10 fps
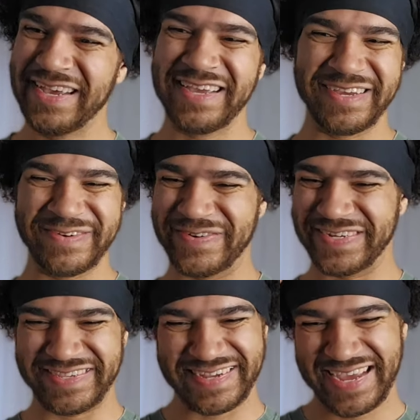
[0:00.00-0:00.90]
It
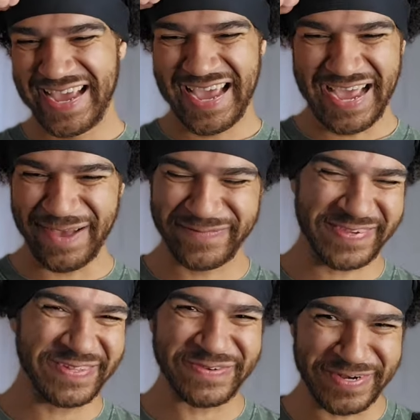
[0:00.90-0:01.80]
was
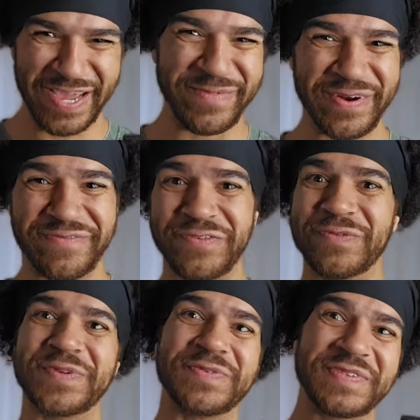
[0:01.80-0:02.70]
absolute nightmare fuel,
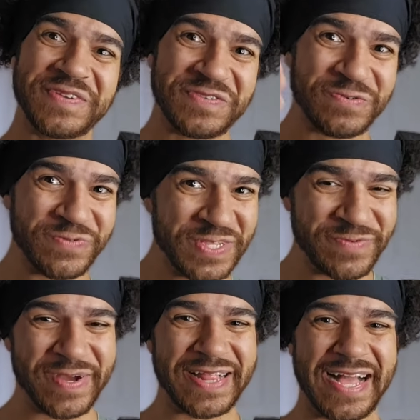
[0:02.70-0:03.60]
but it was also really
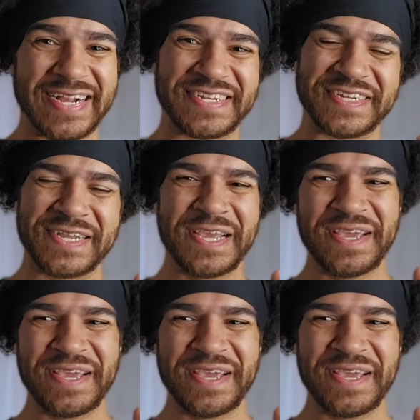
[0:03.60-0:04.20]
well acted.